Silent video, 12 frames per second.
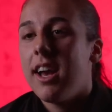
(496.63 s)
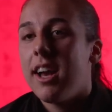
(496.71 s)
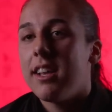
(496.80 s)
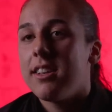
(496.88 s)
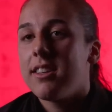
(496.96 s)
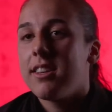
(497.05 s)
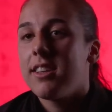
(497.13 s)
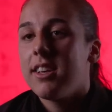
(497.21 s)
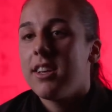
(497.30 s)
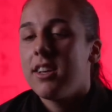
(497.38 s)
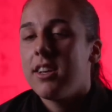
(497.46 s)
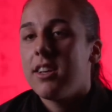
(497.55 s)
and
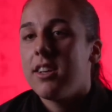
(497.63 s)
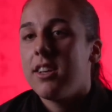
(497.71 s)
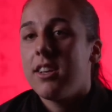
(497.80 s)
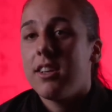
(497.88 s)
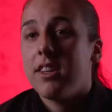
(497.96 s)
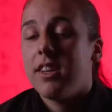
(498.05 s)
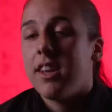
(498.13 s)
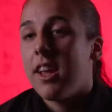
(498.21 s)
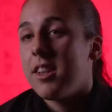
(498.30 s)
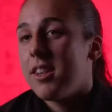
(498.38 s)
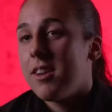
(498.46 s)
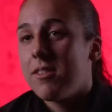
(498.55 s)

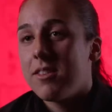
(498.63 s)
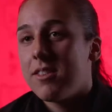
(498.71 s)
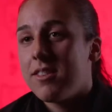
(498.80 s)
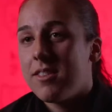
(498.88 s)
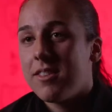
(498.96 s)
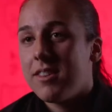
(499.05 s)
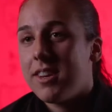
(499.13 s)
yeah, that was,